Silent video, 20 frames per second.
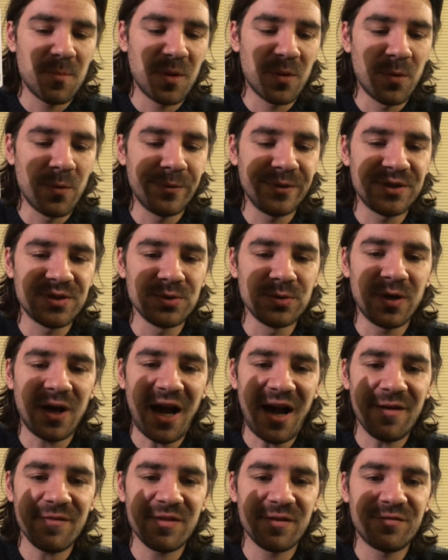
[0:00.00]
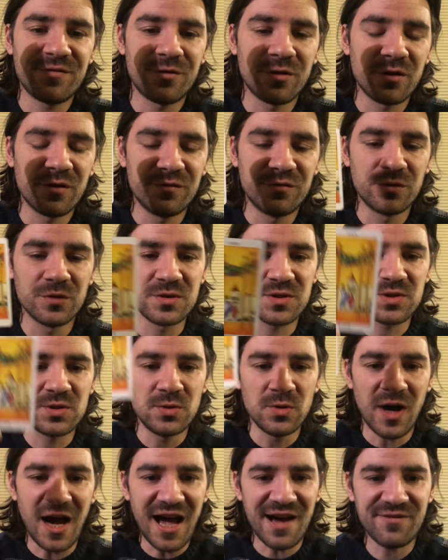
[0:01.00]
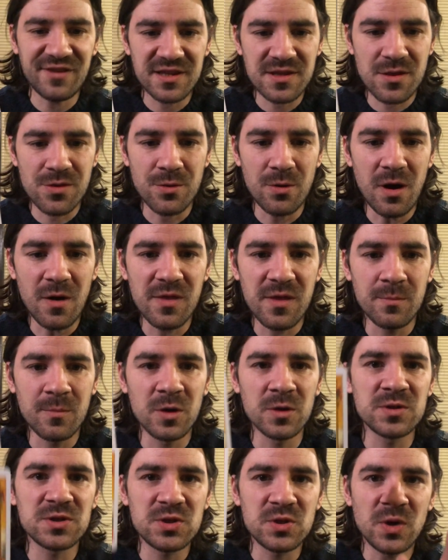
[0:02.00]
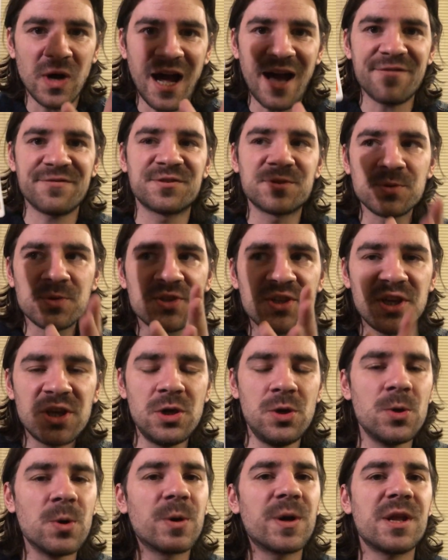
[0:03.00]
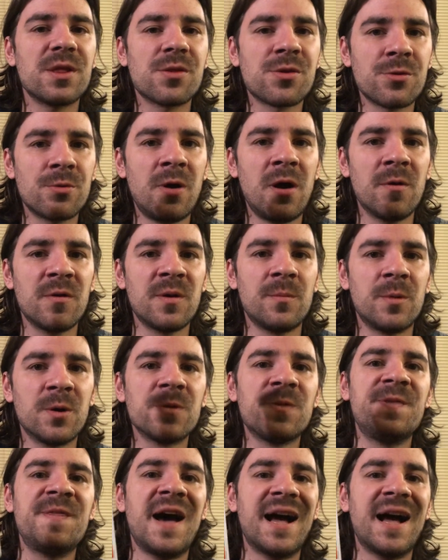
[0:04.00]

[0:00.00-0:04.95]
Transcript: but when we do have the Four of Wands, you have it throughout the month, you have to secure it throughout the month.